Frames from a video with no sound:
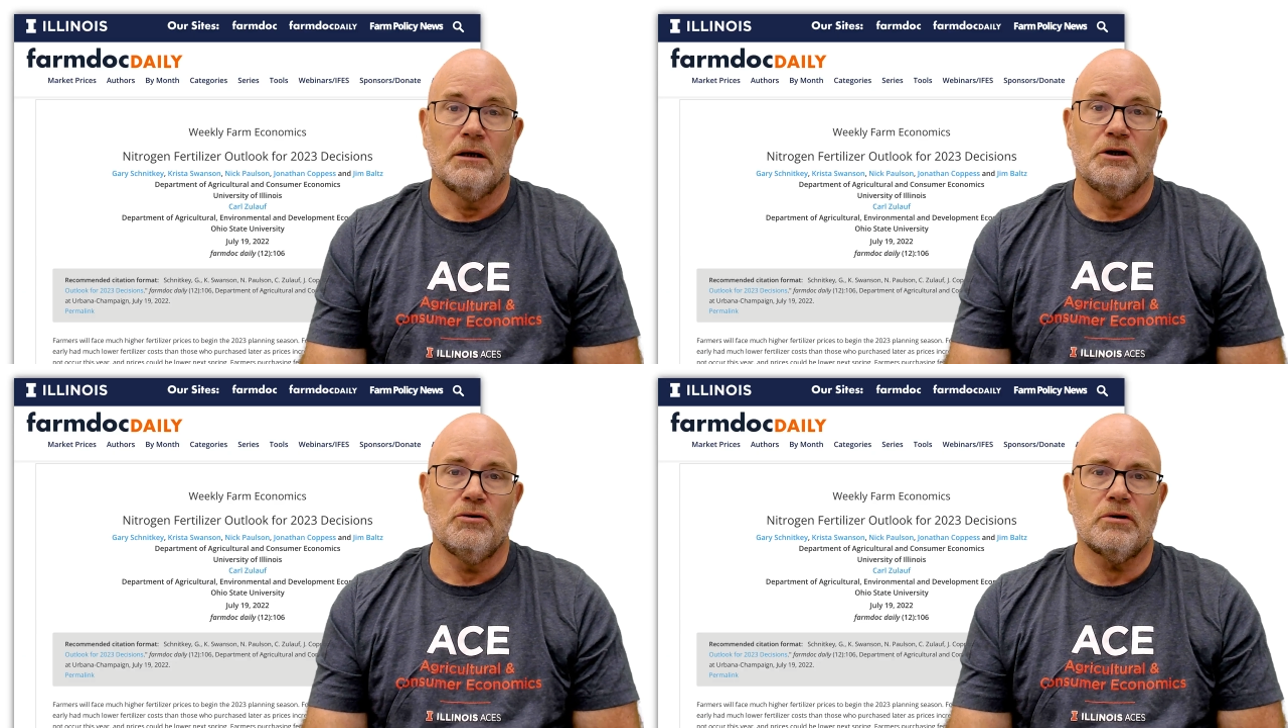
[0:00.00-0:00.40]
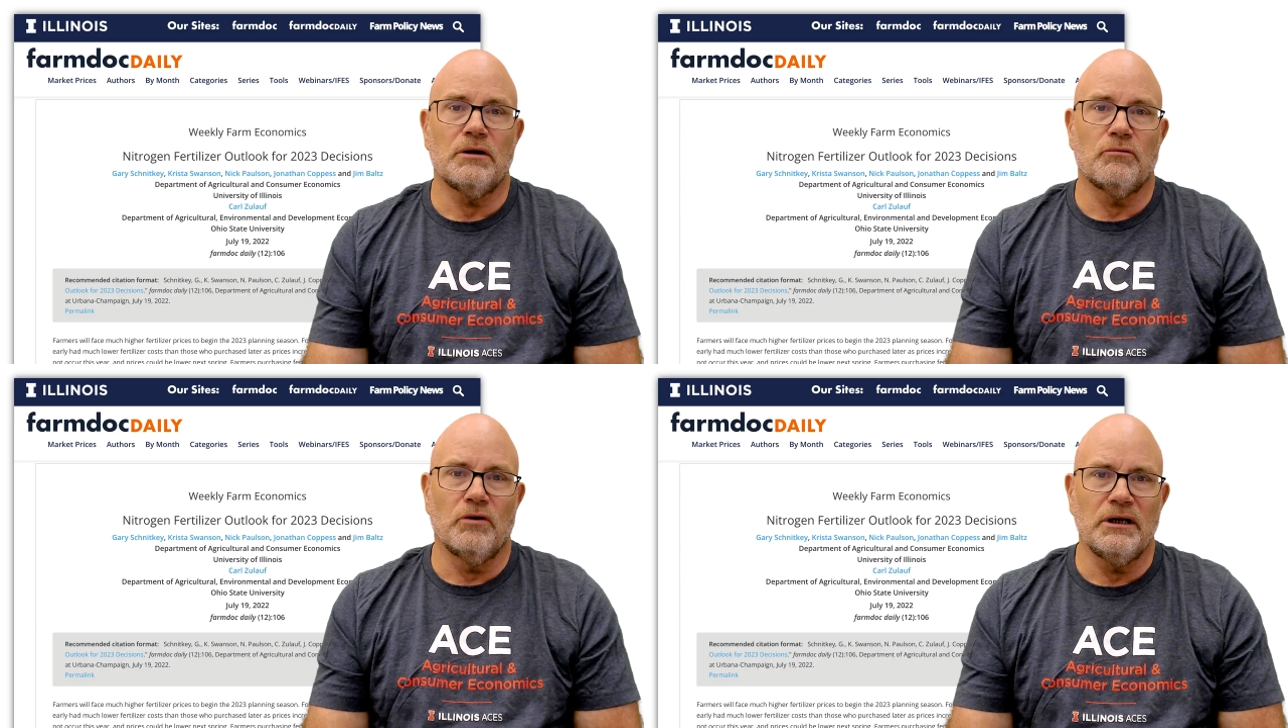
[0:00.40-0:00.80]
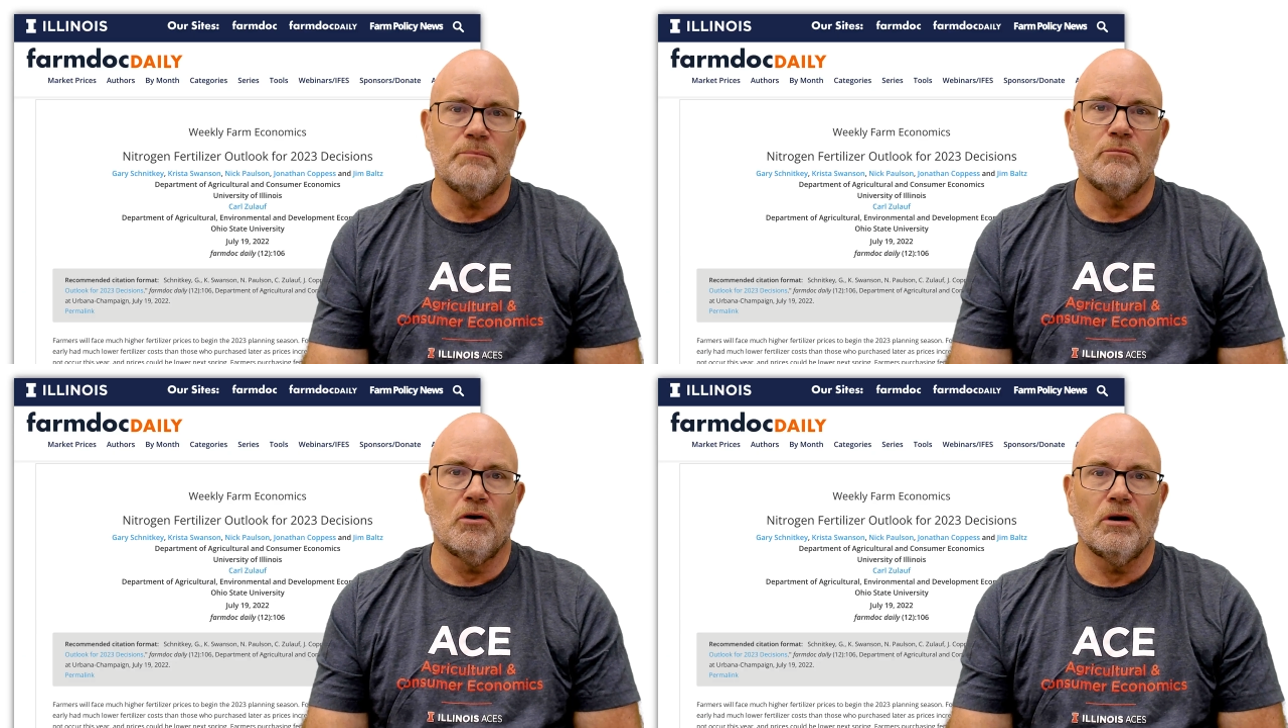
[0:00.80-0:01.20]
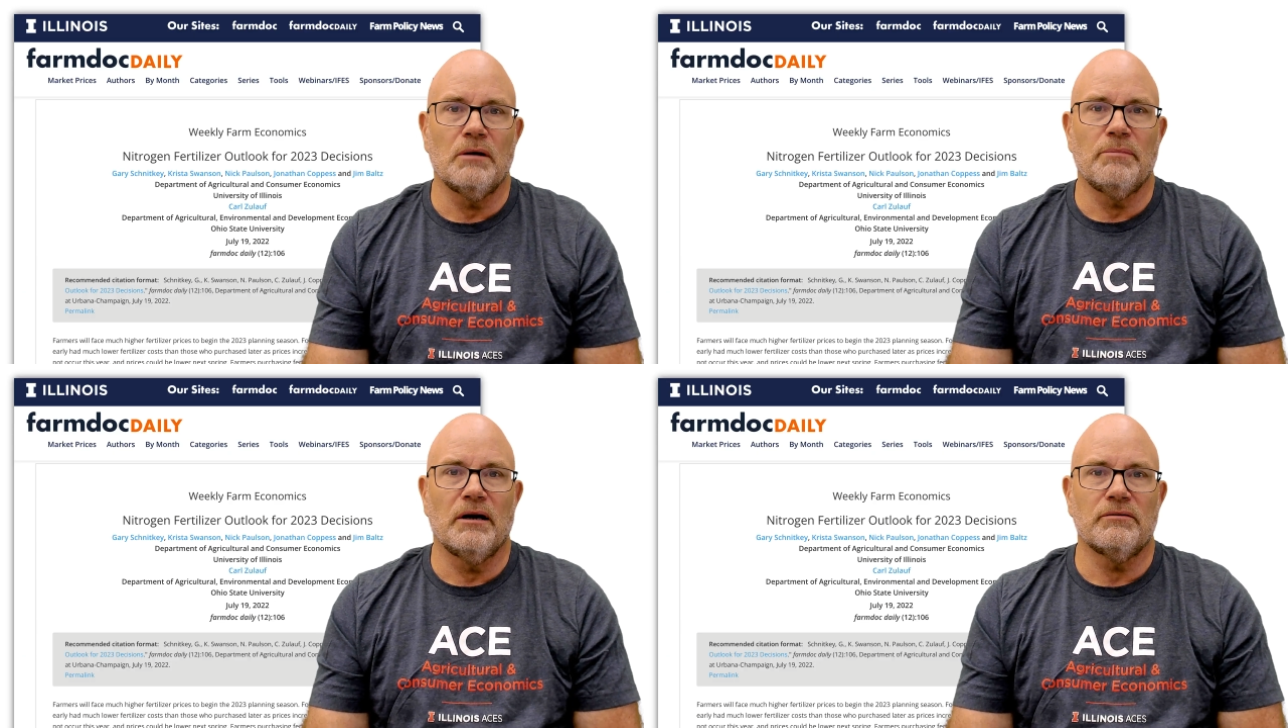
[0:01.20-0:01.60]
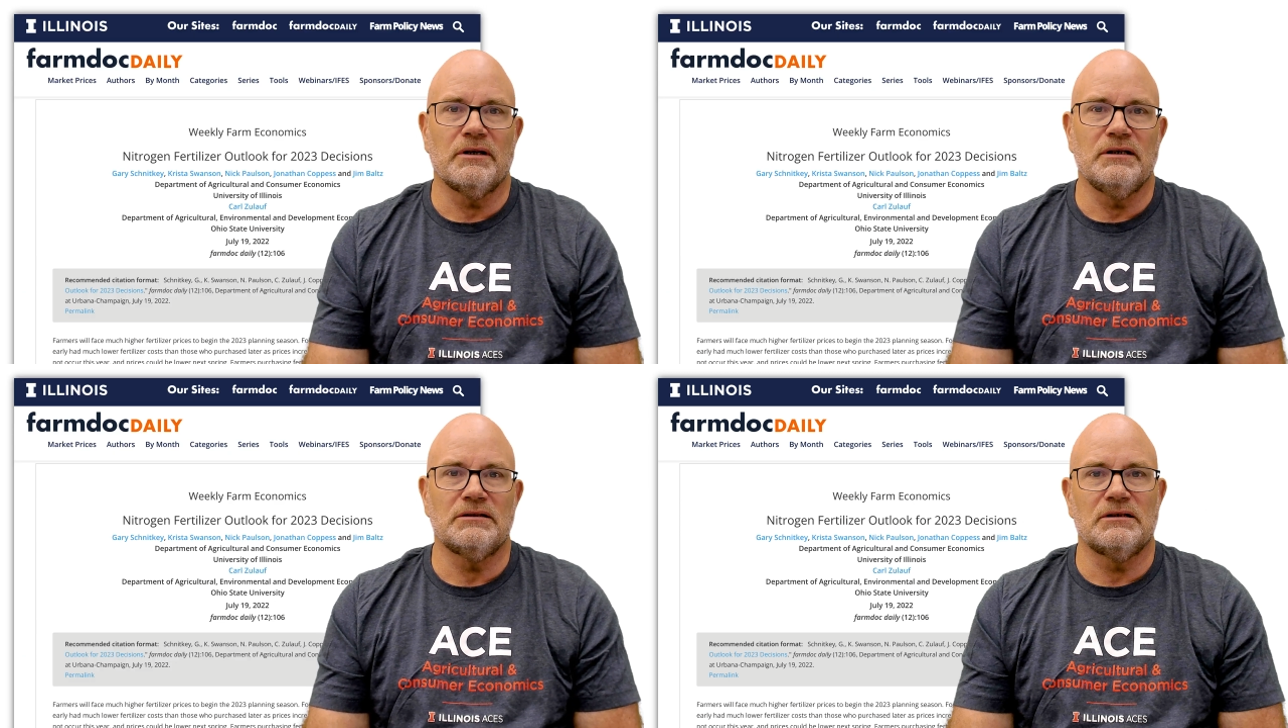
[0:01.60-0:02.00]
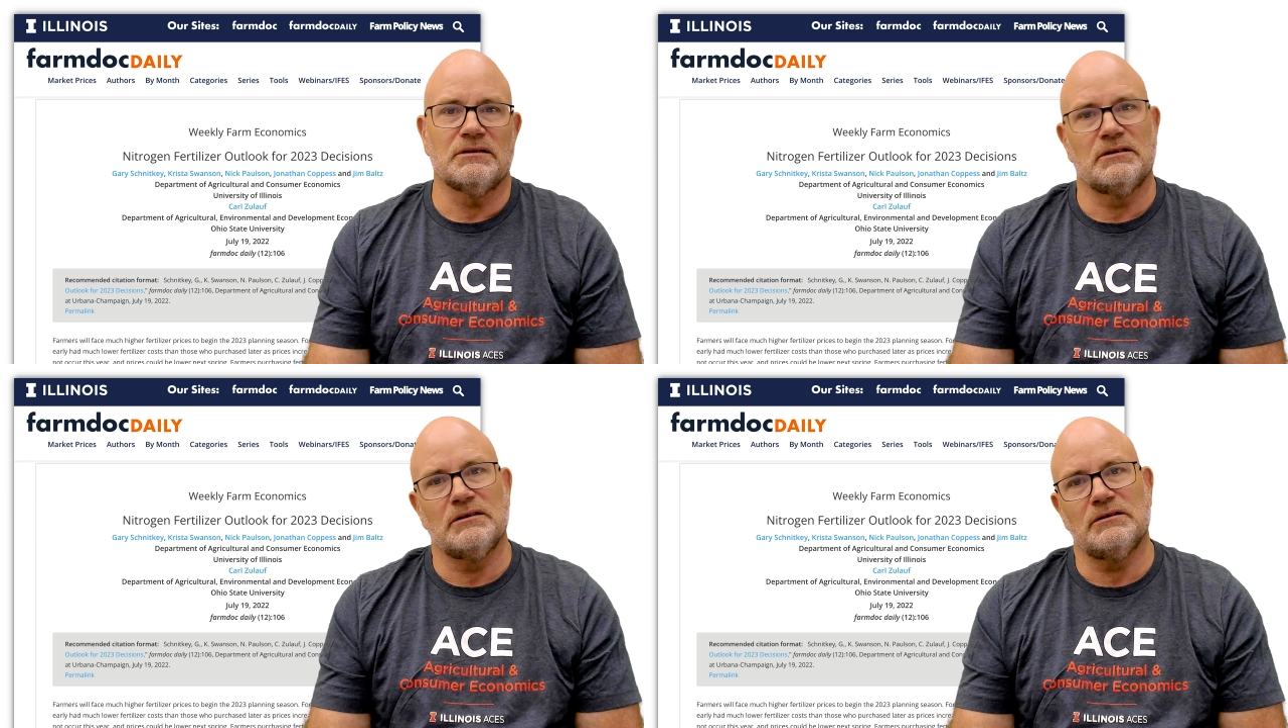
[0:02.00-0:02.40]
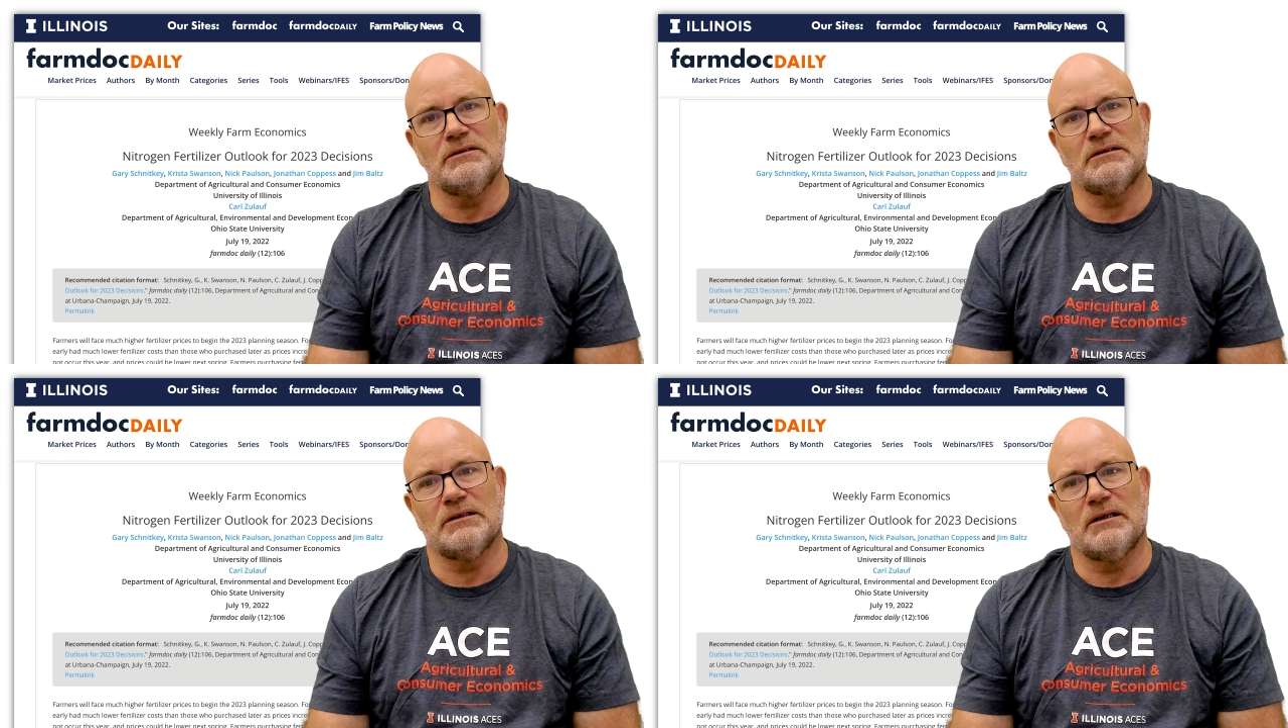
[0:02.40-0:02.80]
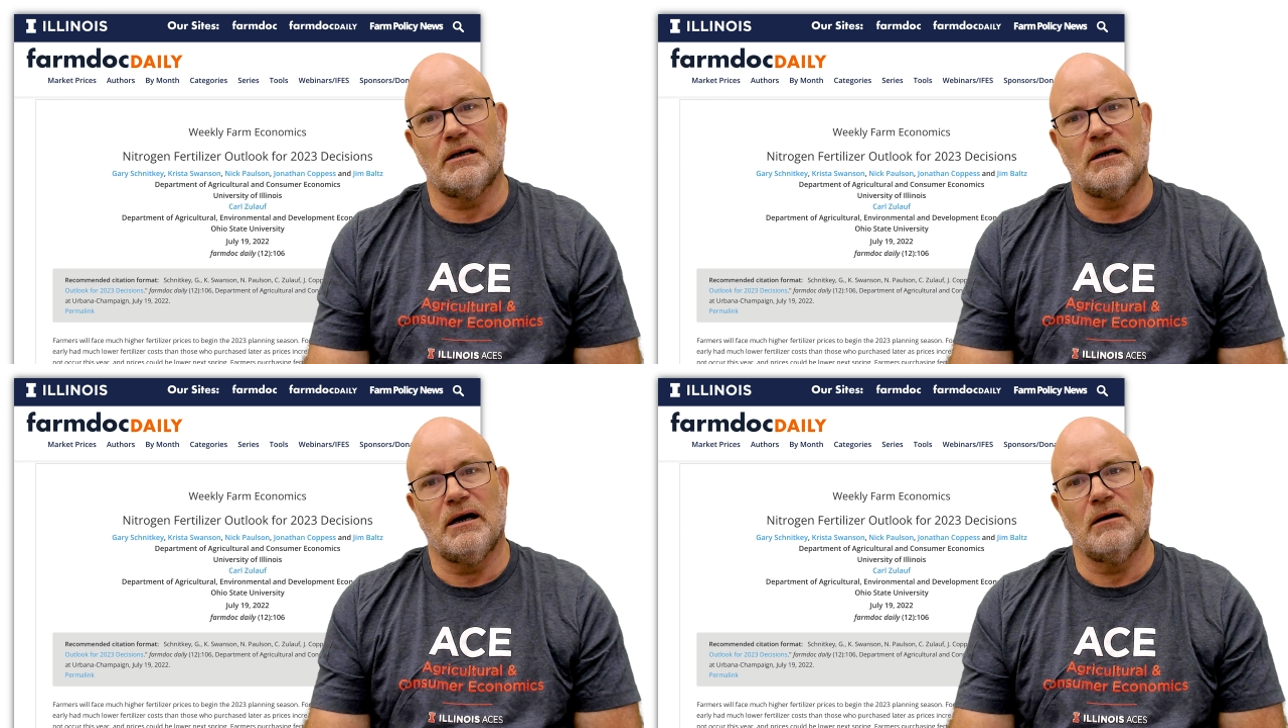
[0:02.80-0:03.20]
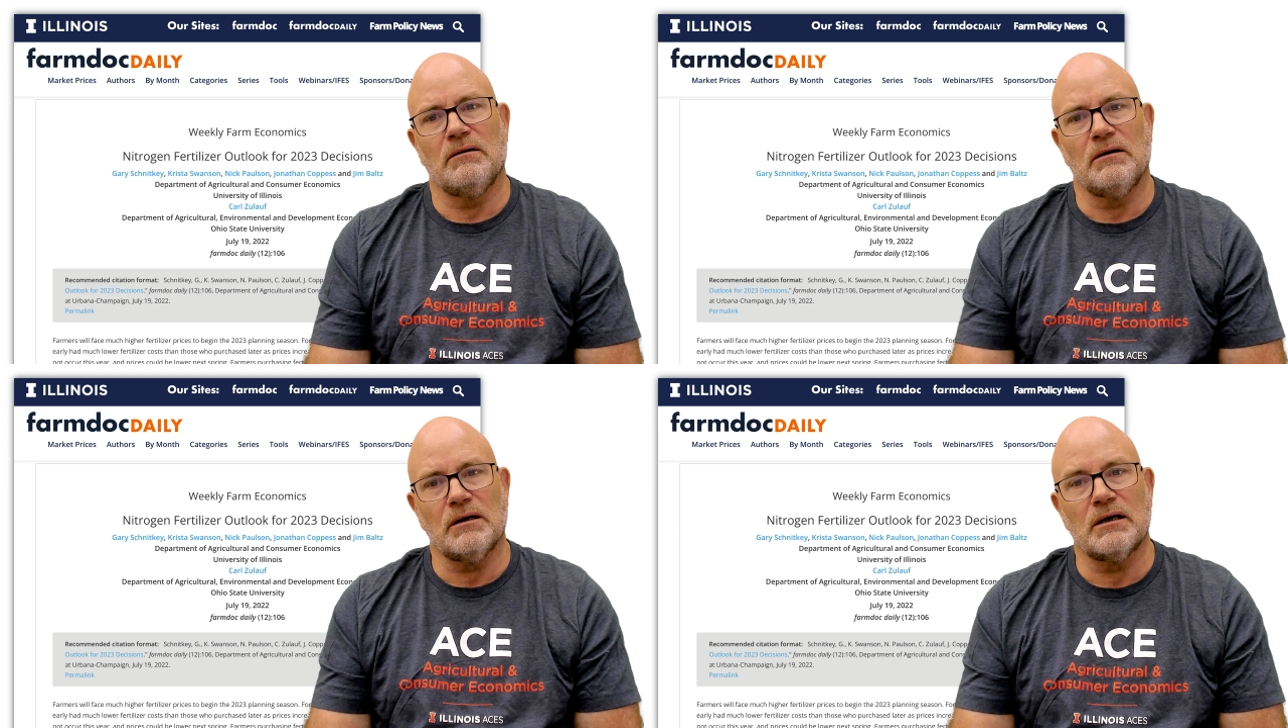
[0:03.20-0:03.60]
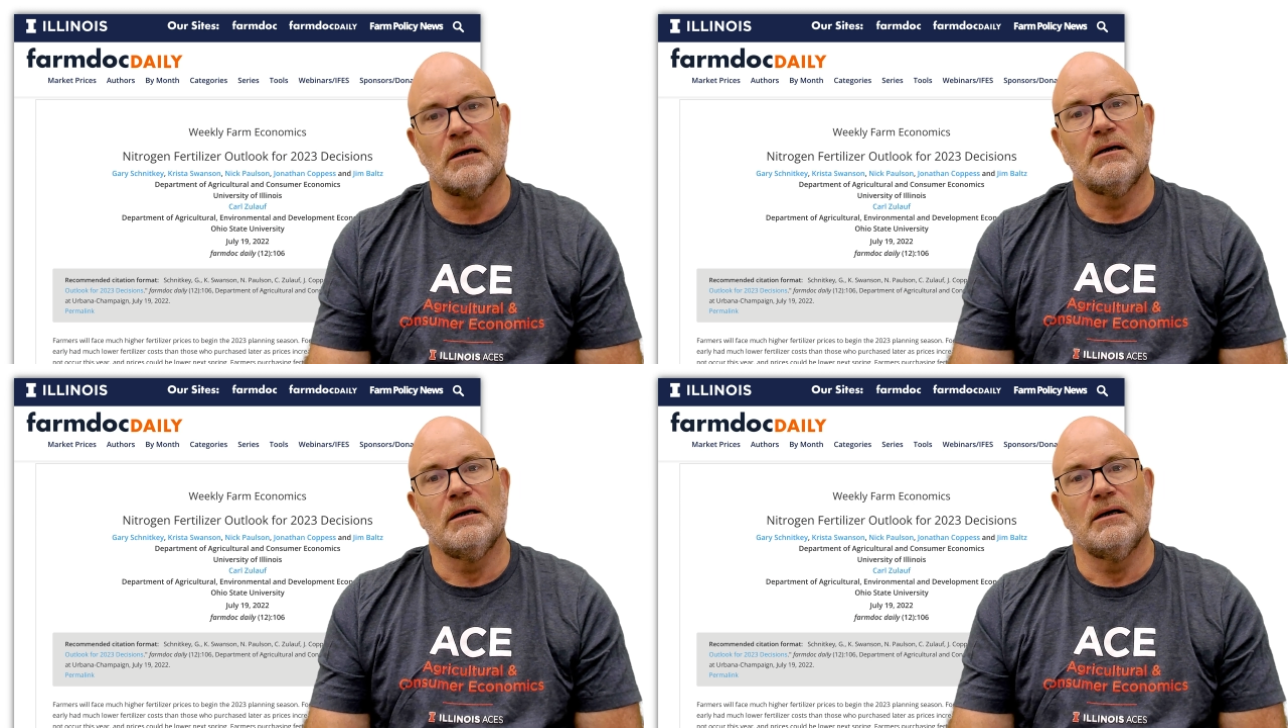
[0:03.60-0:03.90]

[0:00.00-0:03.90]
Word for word: You can read more about these decisions in our Outlook